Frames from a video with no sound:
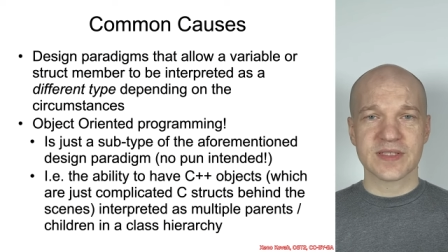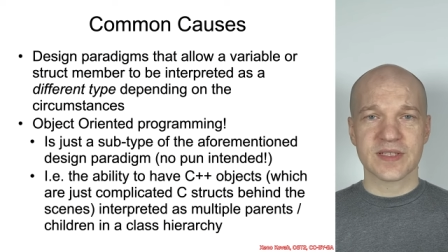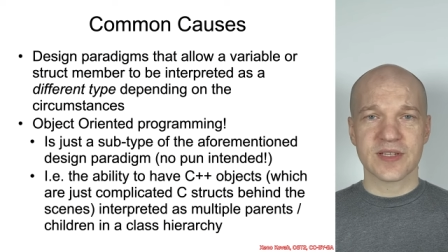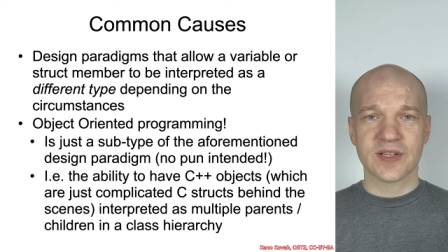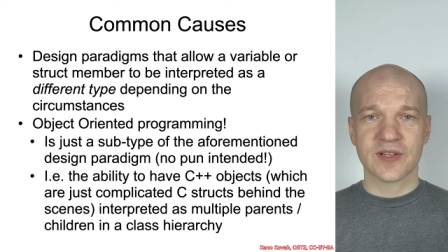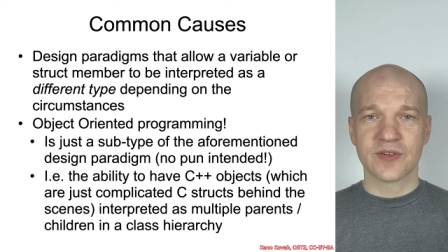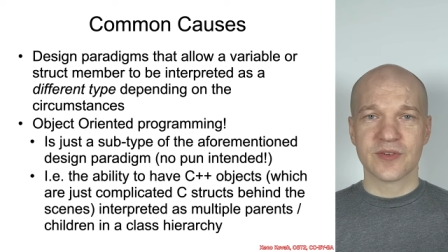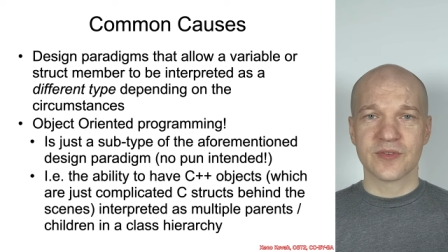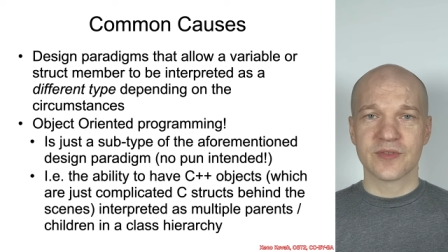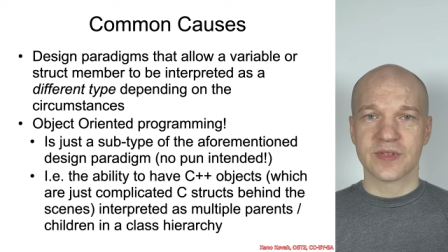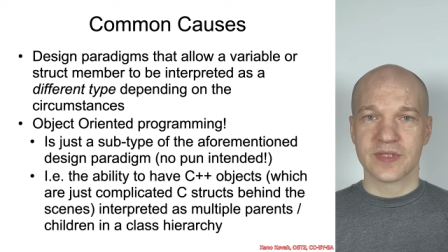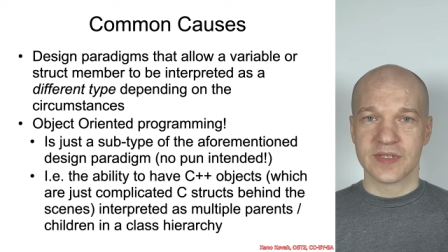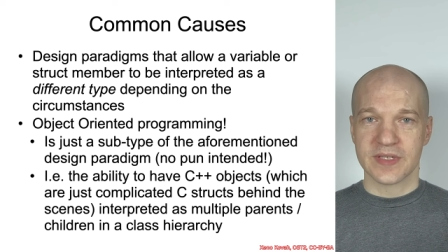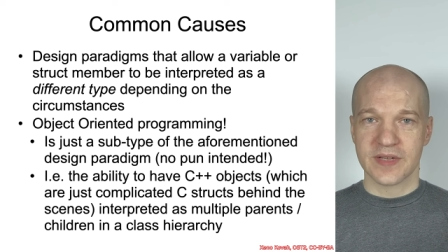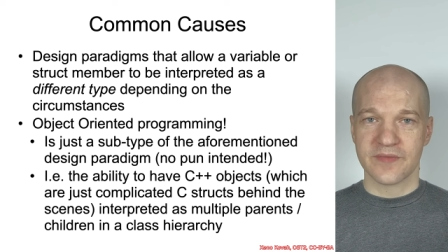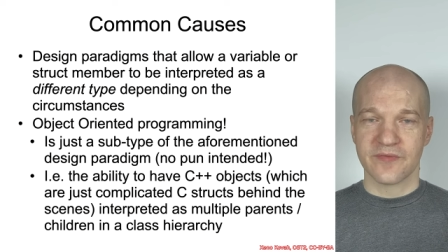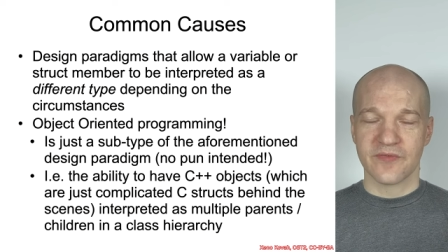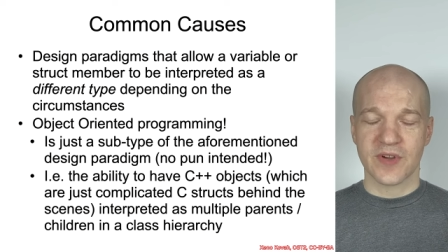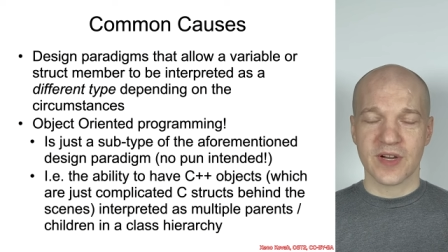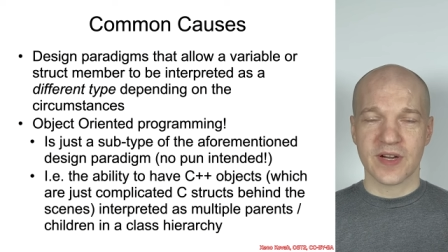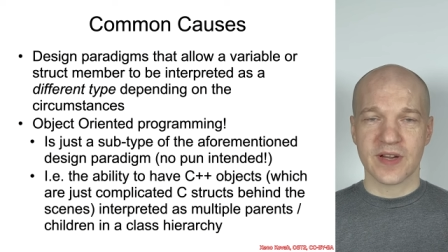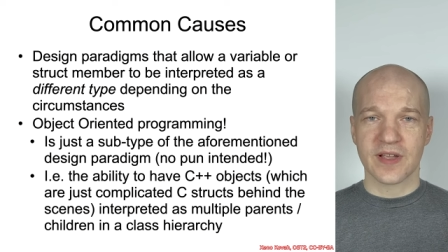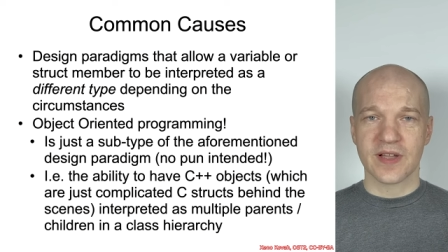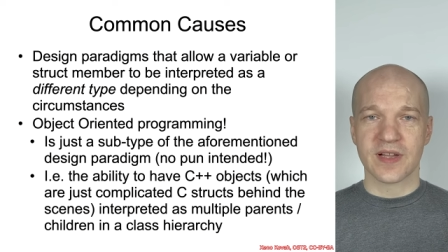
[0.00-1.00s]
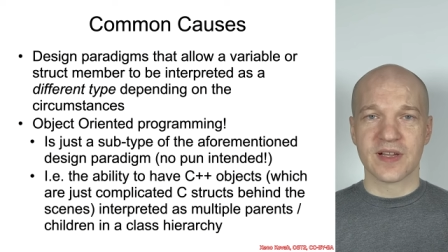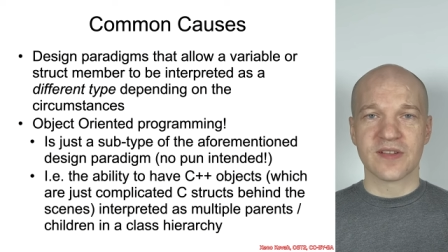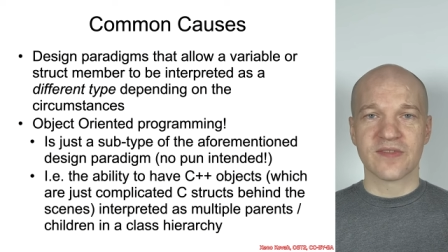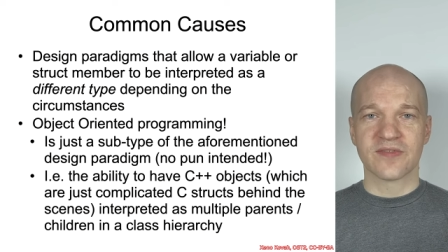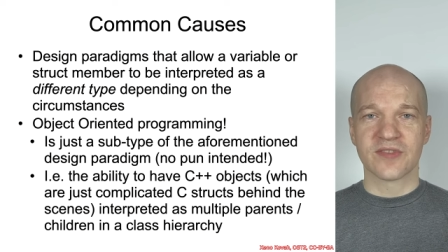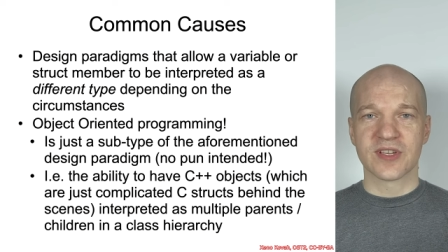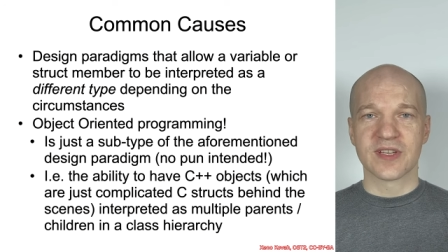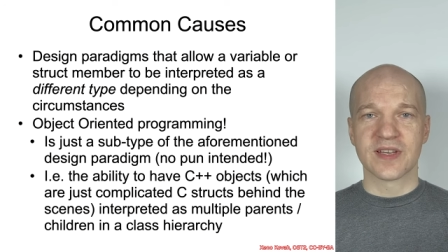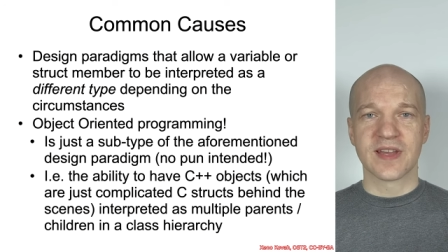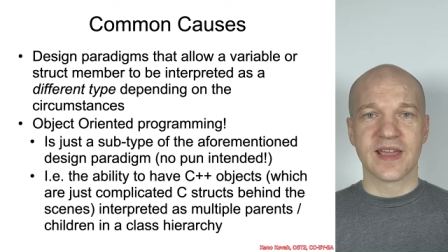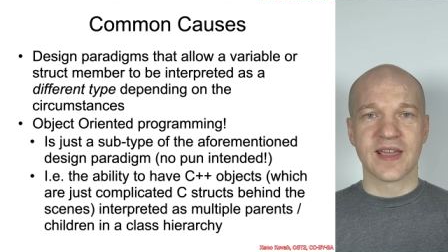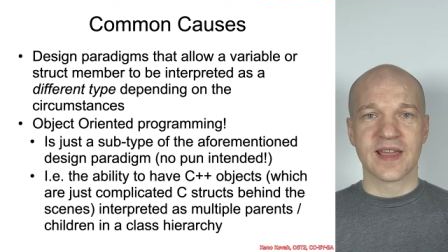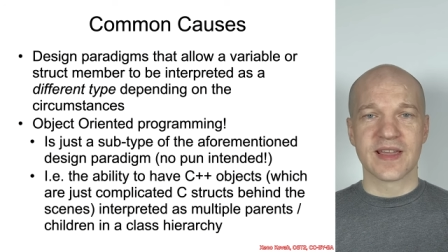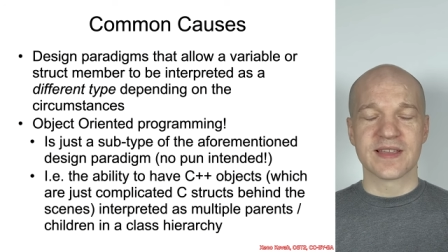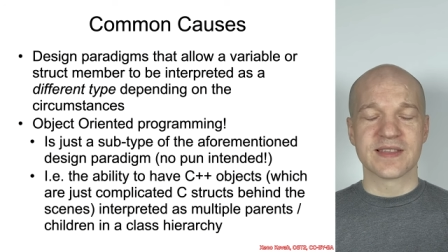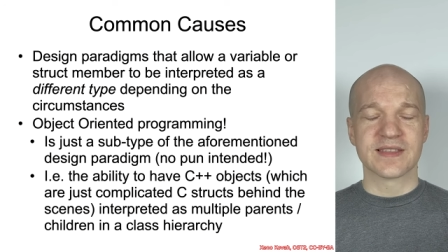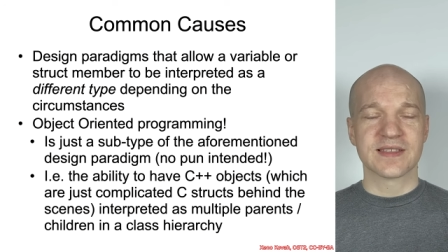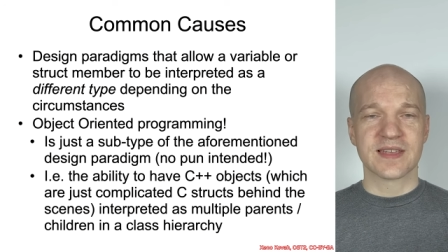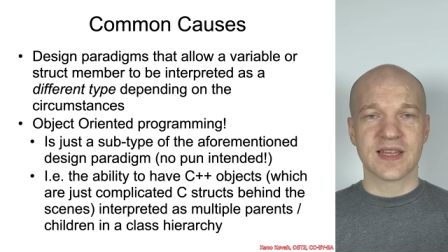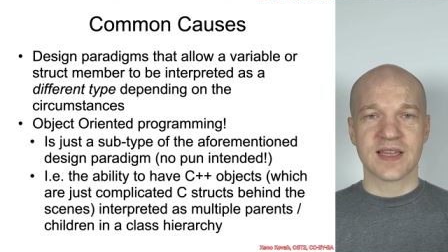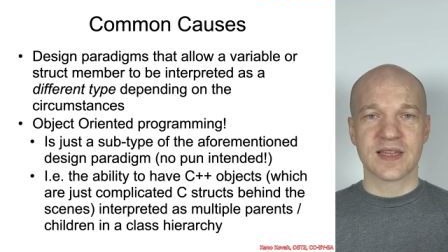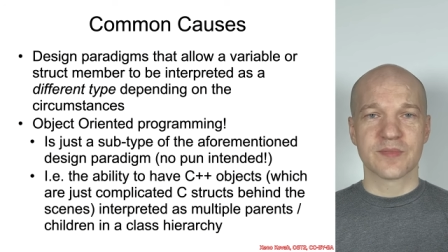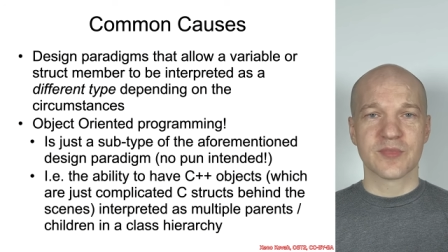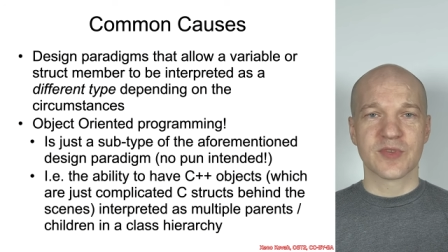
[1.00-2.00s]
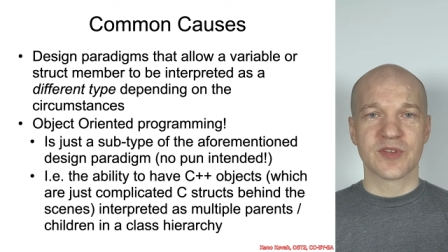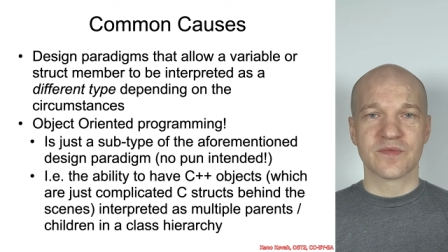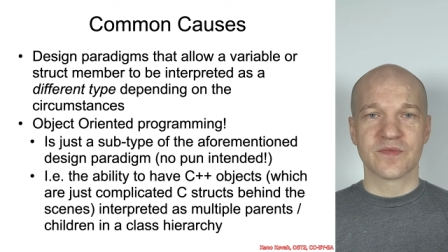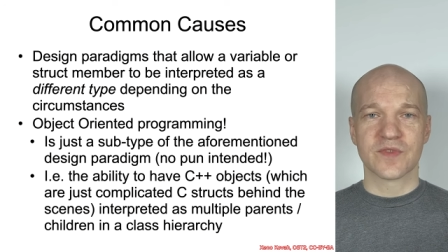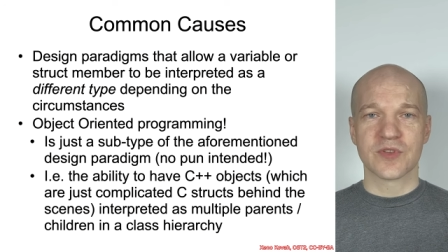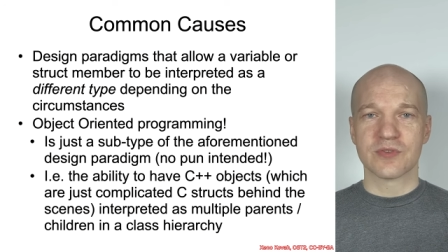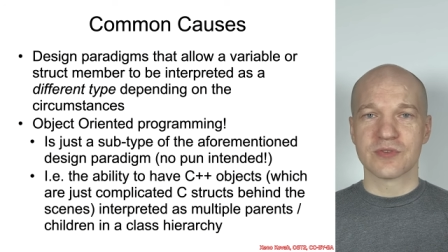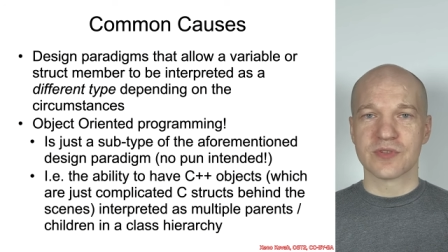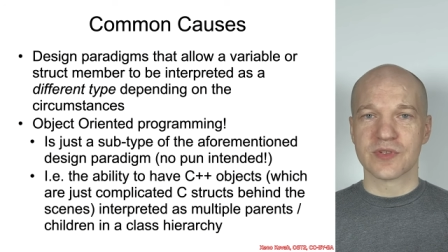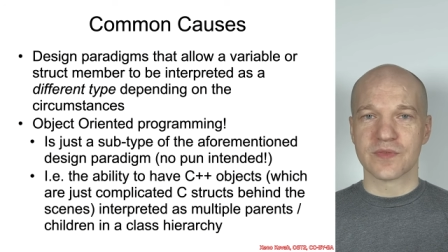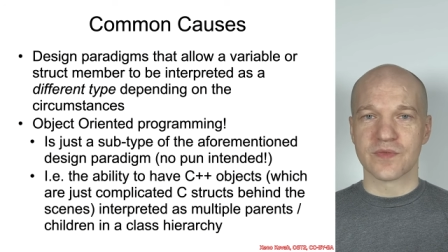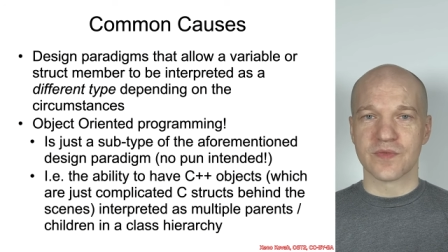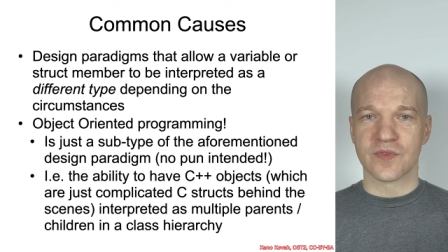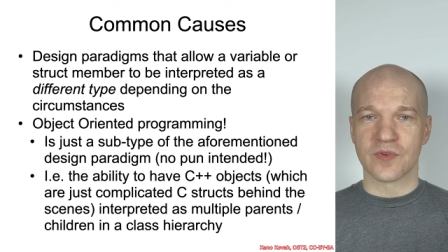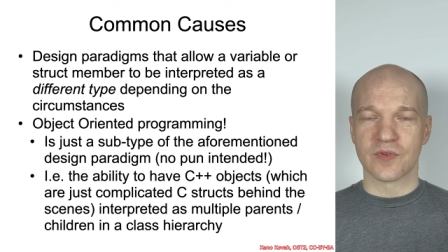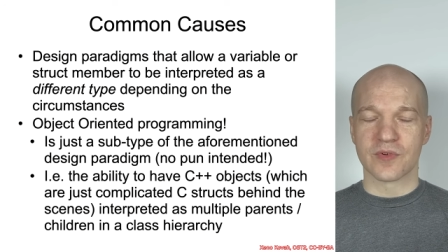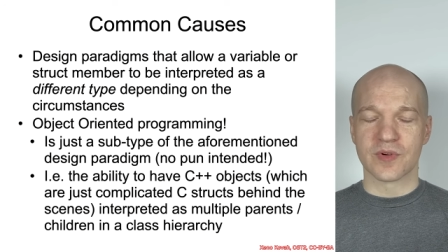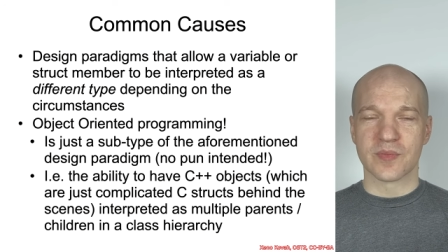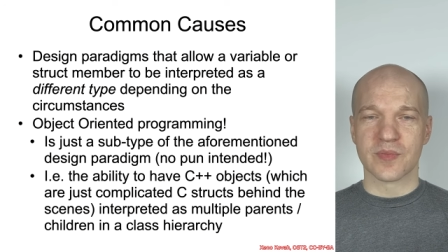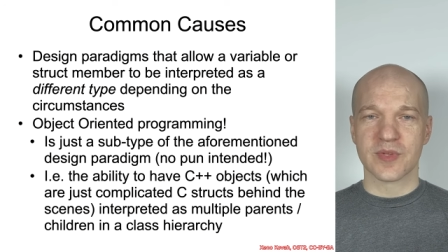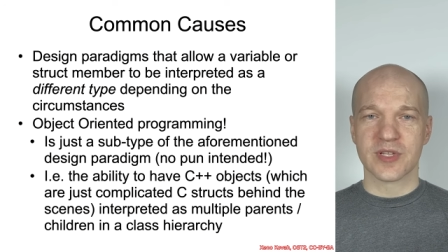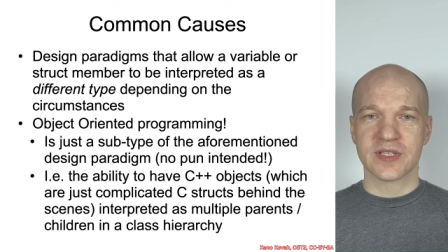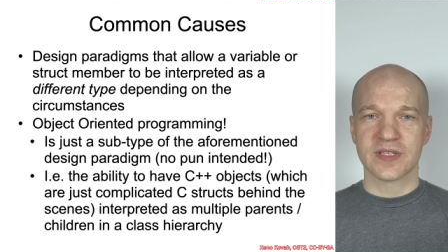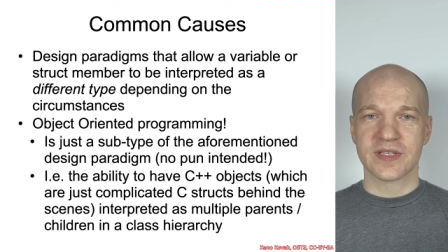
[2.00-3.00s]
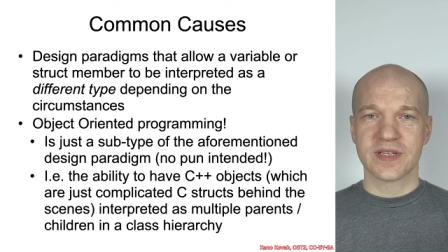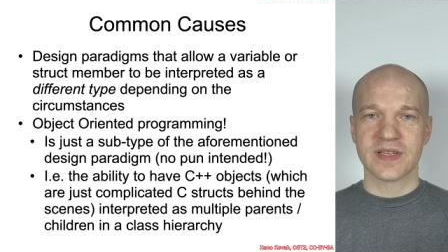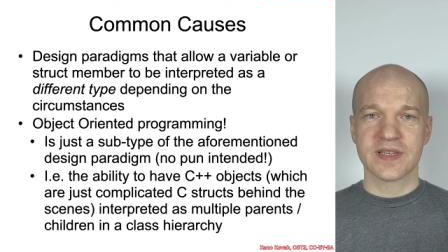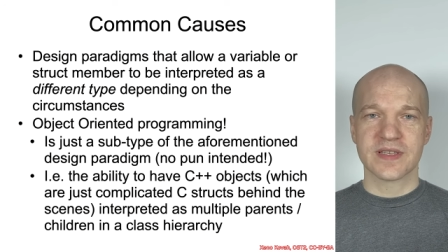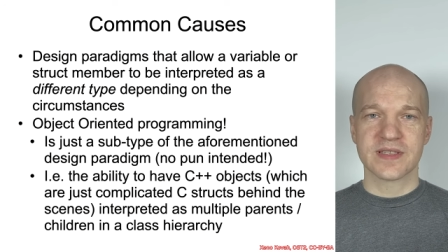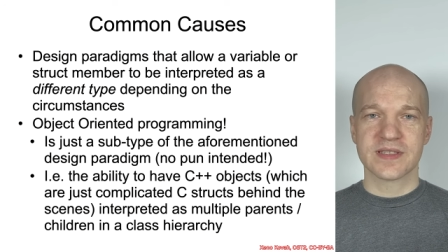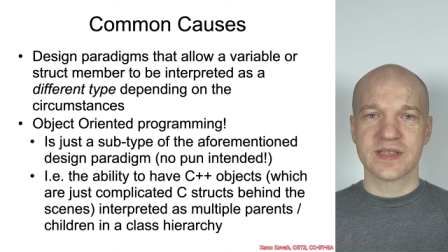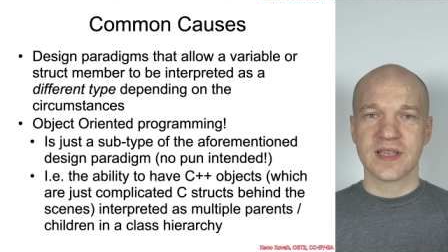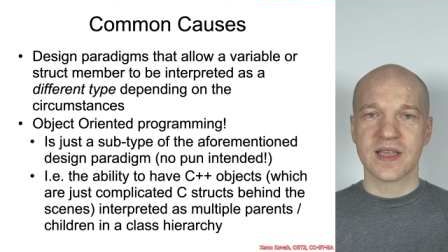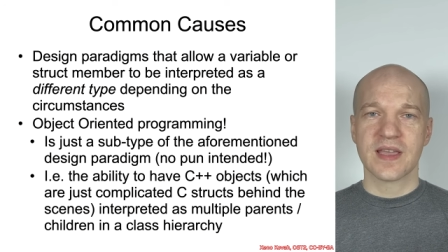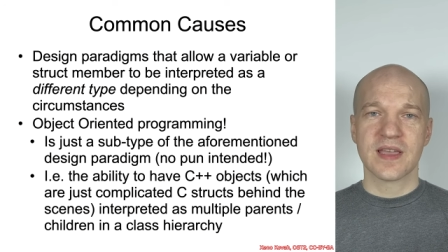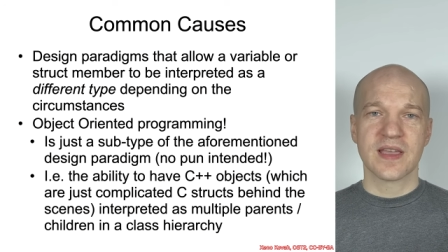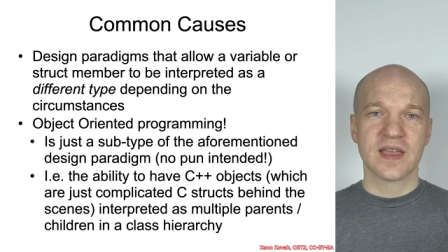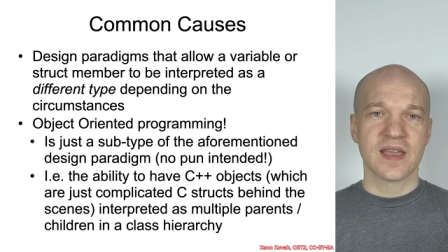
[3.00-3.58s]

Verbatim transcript: code very often has type confusion vulnerabilities